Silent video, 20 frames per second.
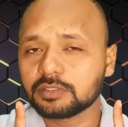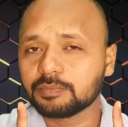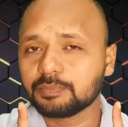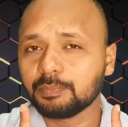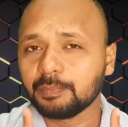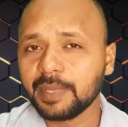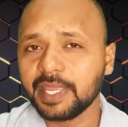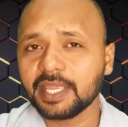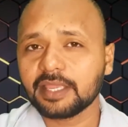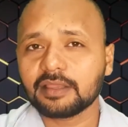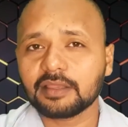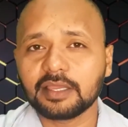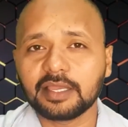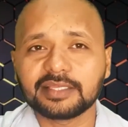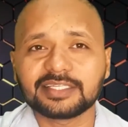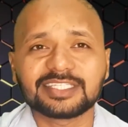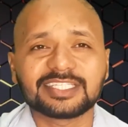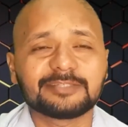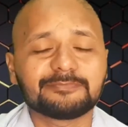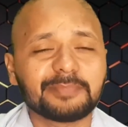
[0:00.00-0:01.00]
make a
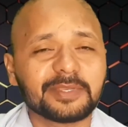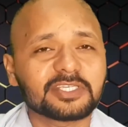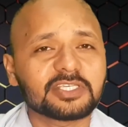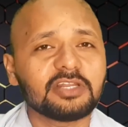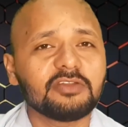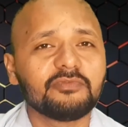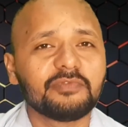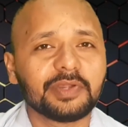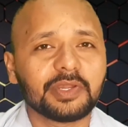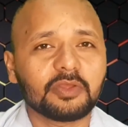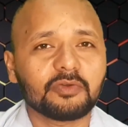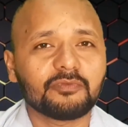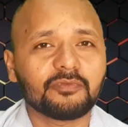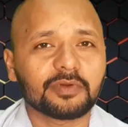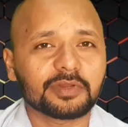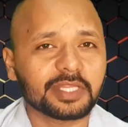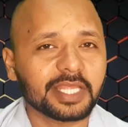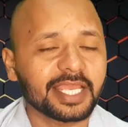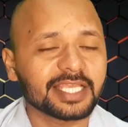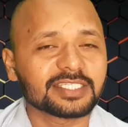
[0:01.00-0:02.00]
special video
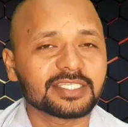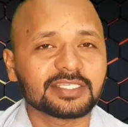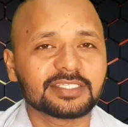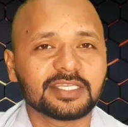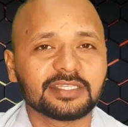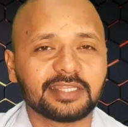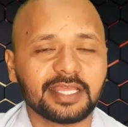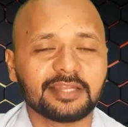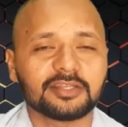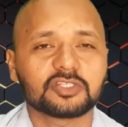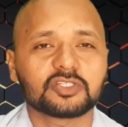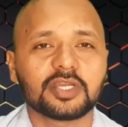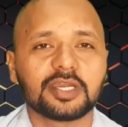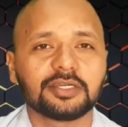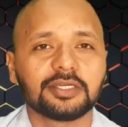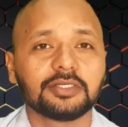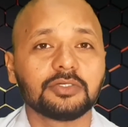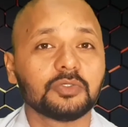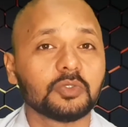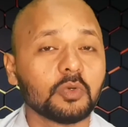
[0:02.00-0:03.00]
for the SSC 10th
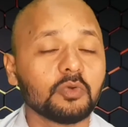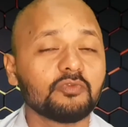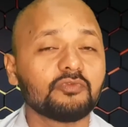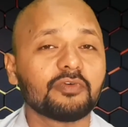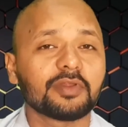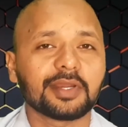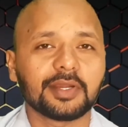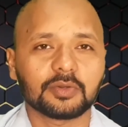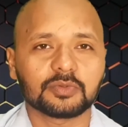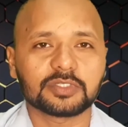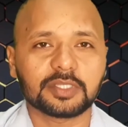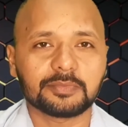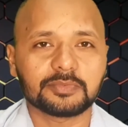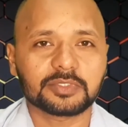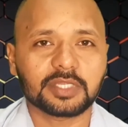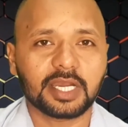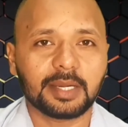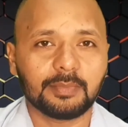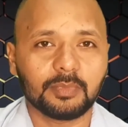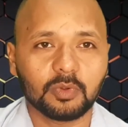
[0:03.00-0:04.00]
standard. Don't forget to
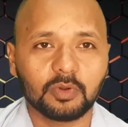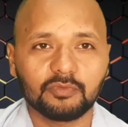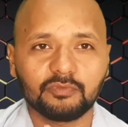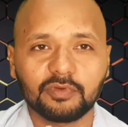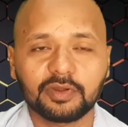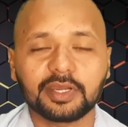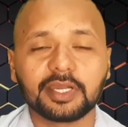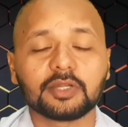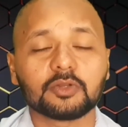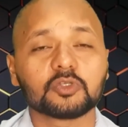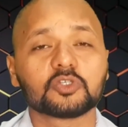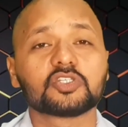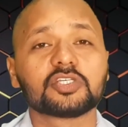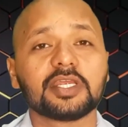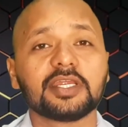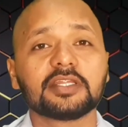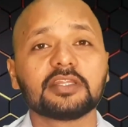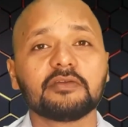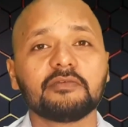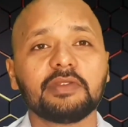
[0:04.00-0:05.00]
subscribe. Don't forget to
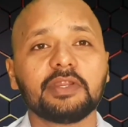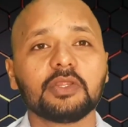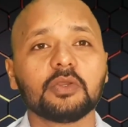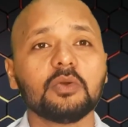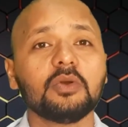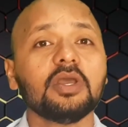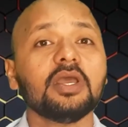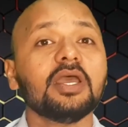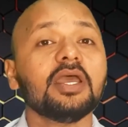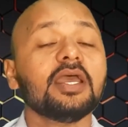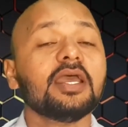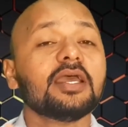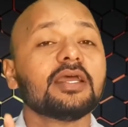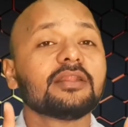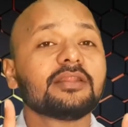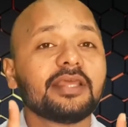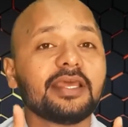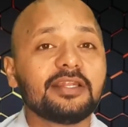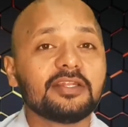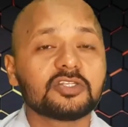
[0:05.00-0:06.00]
share the video.
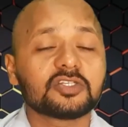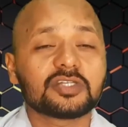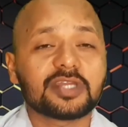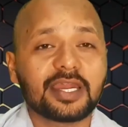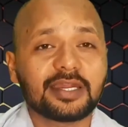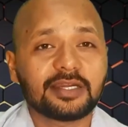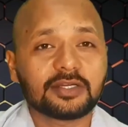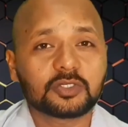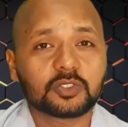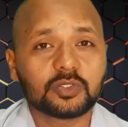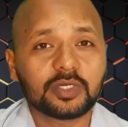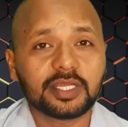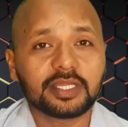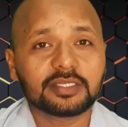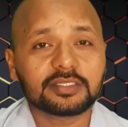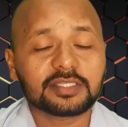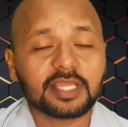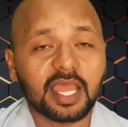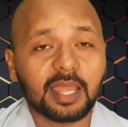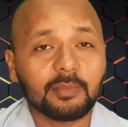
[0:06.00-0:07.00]
10th standard
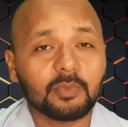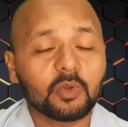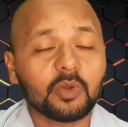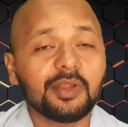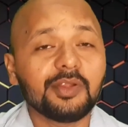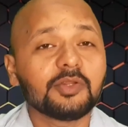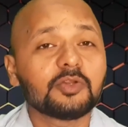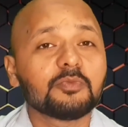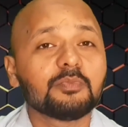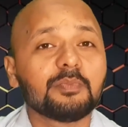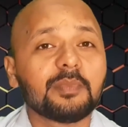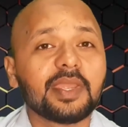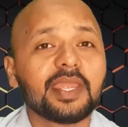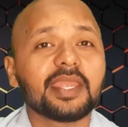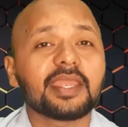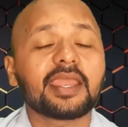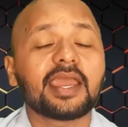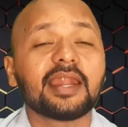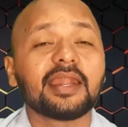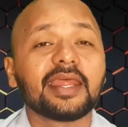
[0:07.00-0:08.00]
students, I'm going to
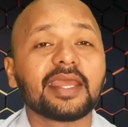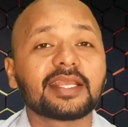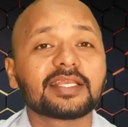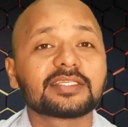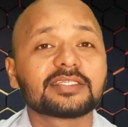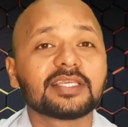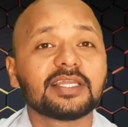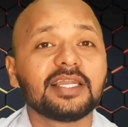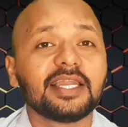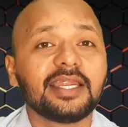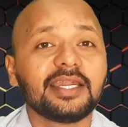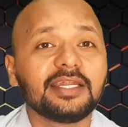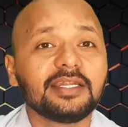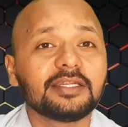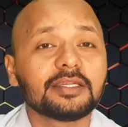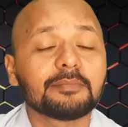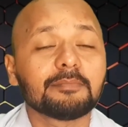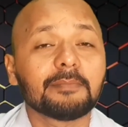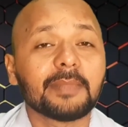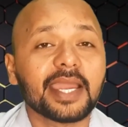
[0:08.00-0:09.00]
make an
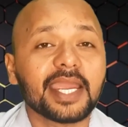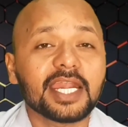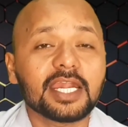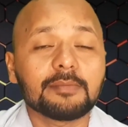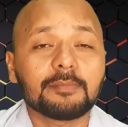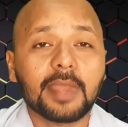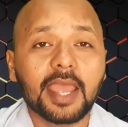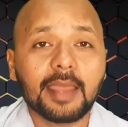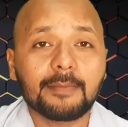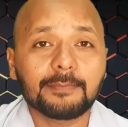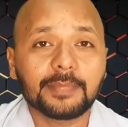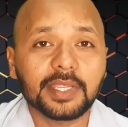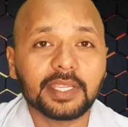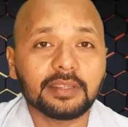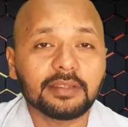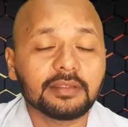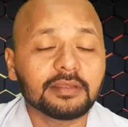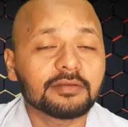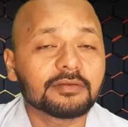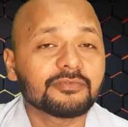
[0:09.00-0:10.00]
excellent mind
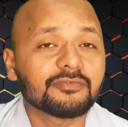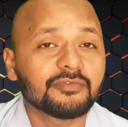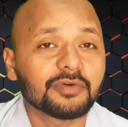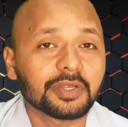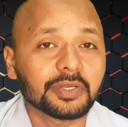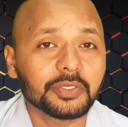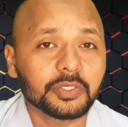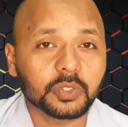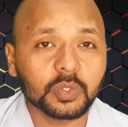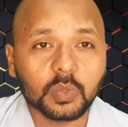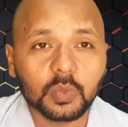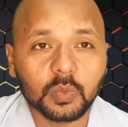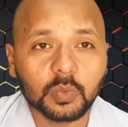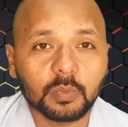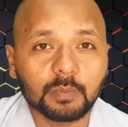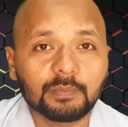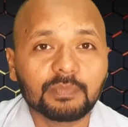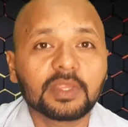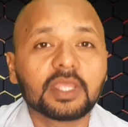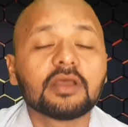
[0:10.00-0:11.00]
mapping for you
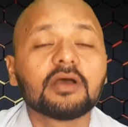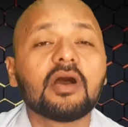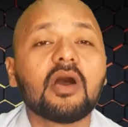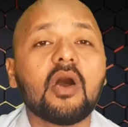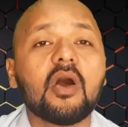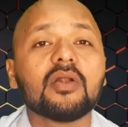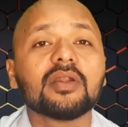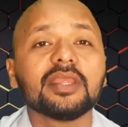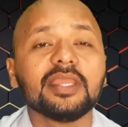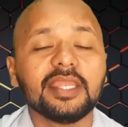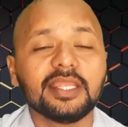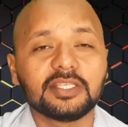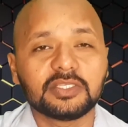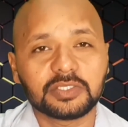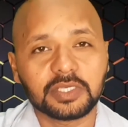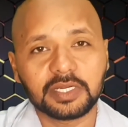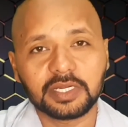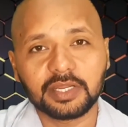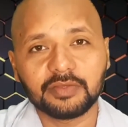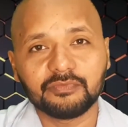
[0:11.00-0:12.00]
on each
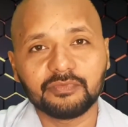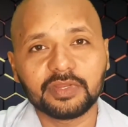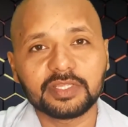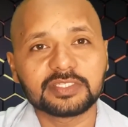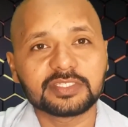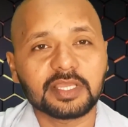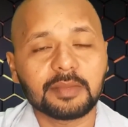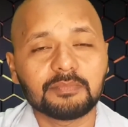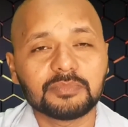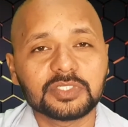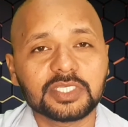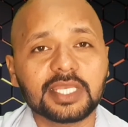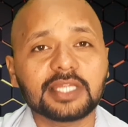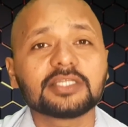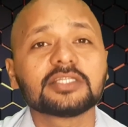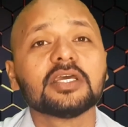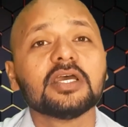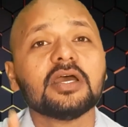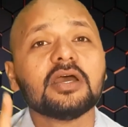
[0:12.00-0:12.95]
and every subject.